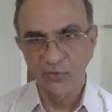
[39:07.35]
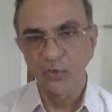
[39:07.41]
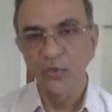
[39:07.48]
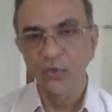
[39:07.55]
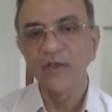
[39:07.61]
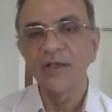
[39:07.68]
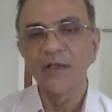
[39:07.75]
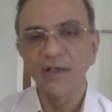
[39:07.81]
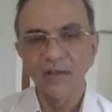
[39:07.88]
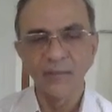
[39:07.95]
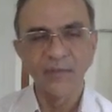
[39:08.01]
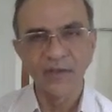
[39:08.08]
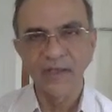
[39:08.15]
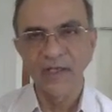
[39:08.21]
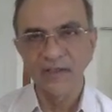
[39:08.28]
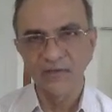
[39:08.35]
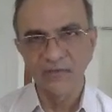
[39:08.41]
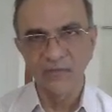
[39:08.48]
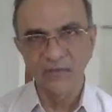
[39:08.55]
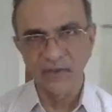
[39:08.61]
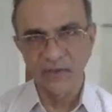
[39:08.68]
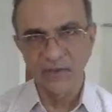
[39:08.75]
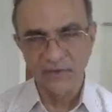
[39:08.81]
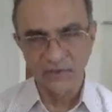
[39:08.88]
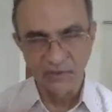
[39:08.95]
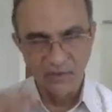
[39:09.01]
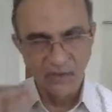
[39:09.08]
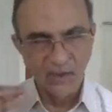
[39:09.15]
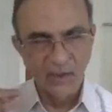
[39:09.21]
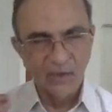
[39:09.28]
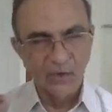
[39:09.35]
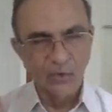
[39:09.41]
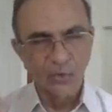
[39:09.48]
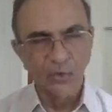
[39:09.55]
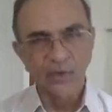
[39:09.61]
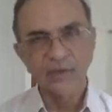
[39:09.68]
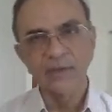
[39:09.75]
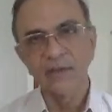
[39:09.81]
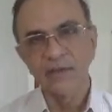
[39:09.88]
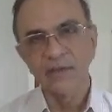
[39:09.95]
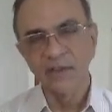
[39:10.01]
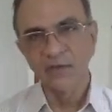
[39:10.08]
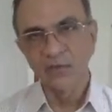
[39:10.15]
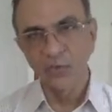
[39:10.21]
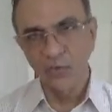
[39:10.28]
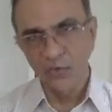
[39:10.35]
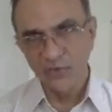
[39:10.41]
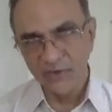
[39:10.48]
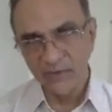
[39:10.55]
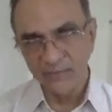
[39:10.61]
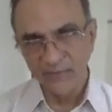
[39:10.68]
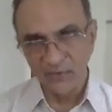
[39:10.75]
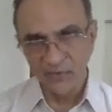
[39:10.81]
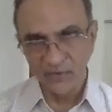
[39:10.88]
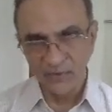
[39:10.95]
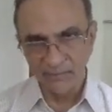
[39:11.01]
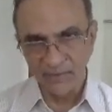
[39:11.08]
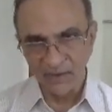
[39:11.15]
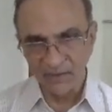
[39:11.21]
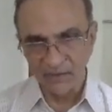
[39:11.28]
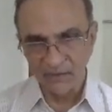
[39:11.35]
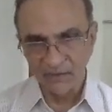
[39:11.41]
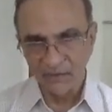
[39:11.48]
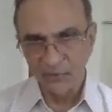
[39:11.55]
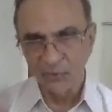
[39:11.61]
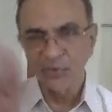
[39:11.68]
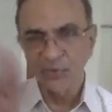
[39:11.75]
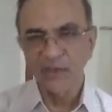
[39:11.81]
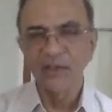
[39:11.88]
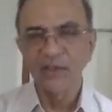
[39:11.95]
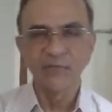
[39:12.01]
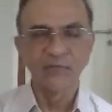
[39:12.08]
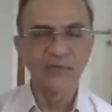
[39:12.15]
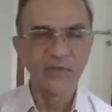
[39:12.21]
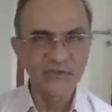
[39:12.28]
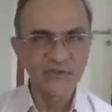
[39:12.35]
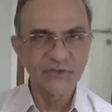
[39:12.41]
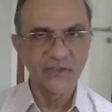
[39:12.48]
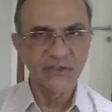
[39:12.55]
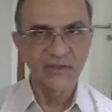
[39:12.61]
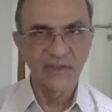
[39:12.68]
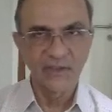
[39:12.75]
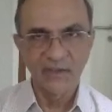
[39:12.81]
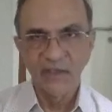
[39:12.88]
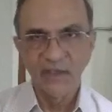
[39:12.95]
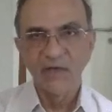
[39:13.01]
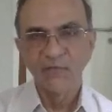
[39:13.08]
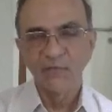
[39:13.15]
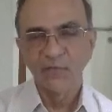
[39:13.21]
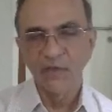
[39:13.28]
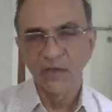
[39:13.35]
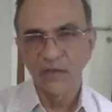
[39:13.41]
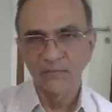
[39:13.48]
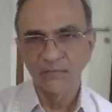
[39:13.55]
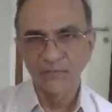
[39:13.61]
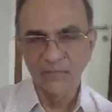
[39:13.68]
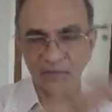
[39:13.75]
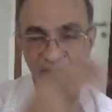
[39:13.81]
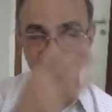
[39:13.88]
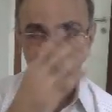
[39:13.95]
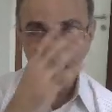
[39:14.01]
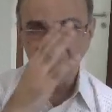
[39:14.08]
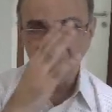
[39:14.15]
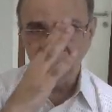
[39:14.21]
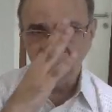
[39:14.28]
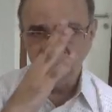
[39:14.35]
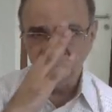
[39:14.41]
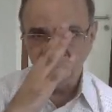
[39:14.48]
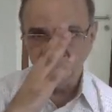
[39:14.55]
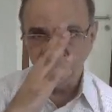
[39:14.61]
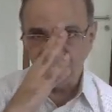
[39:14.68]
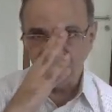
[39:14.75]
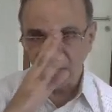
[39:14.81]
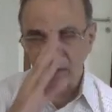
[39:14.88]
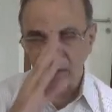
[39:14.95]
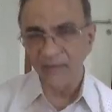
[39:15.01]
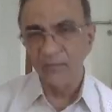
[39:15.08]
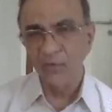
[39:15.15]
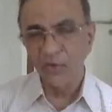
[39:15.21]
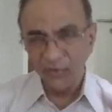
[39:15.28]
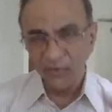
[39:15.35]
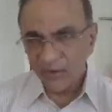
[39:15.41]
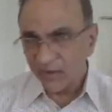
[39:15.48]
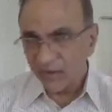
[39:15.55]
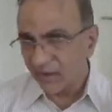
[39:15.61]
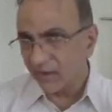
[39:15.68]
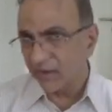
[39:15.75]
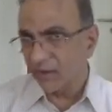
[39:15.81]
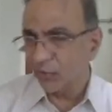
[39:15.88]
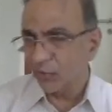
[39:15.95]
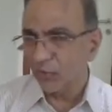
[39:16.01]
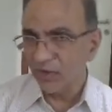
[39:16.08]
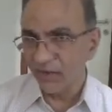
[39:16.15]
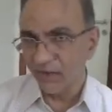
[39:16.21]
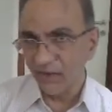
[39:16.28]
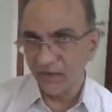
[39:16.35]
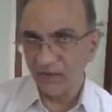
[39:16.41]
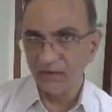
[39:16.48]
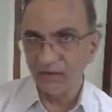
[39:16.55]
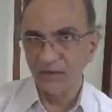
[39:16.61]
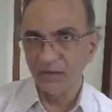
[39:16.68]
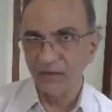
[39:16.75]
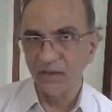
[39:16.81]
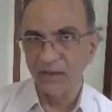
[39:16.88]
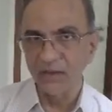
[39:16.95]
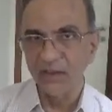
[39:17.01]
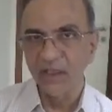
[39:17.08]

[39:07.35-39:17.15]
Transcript: knowing ligament calcification, knowing that there is coarse trabecular pattern, you can differentiate that from the skeletal dysplasia. I'm not even getting into clinical thing, right?